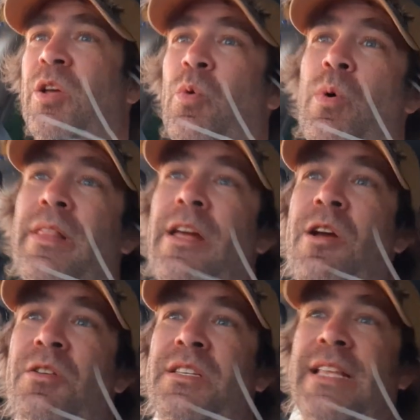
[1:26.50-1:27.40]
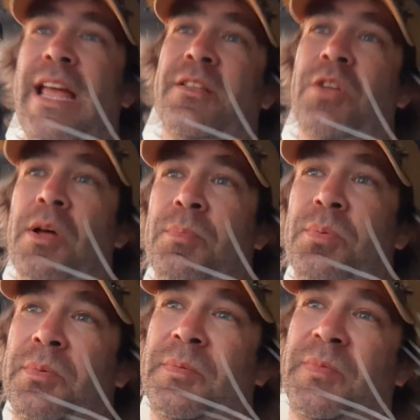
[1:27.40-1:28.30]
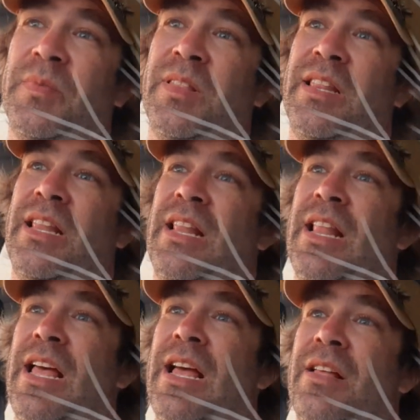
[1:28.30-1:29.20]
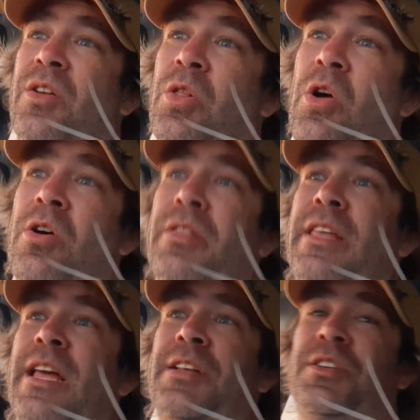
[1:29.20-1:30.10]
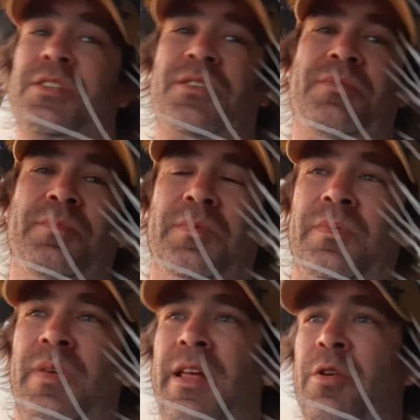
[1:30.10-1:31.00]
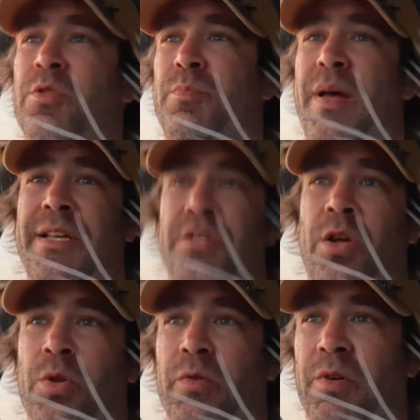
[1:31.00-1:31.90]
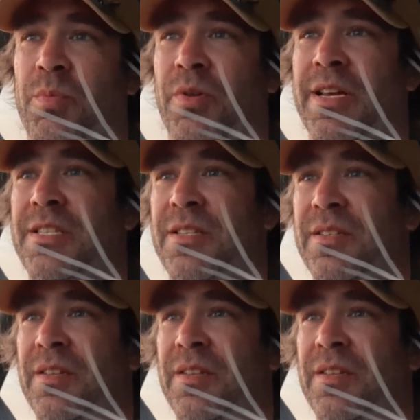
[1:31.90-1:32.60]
When they're stacked up along the edges and there's beds all over the place,